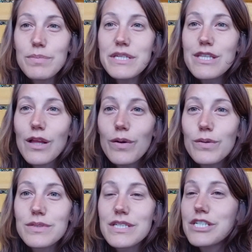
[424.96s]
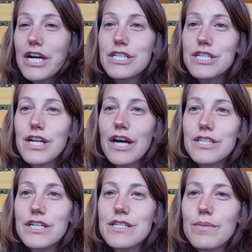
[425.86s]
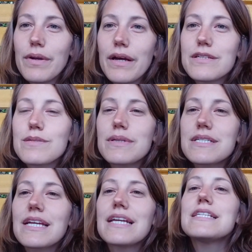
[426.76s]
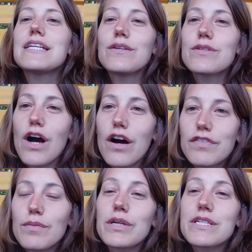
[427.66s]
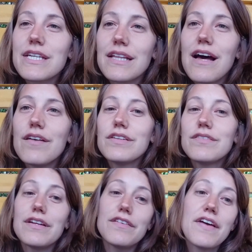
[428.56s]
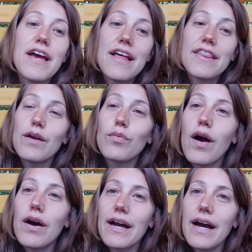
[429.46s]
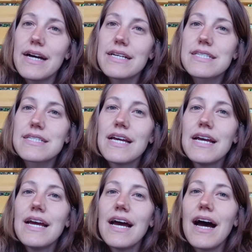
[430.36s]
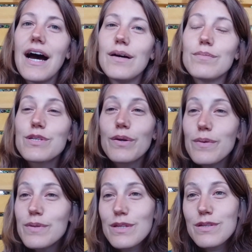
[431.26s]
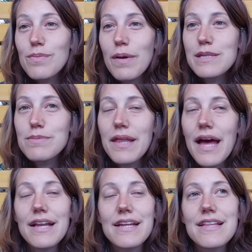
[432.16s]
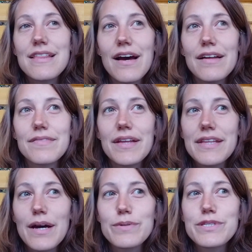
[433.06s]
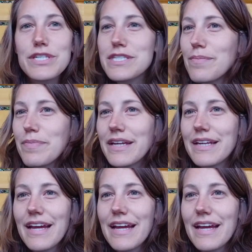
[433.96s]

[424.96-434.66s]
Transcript: be slow to judge, to not judge someone else, but to continue to offer mercy and love, even if they wrong us. Um, so he was so surprised by that, and he thought that that was just something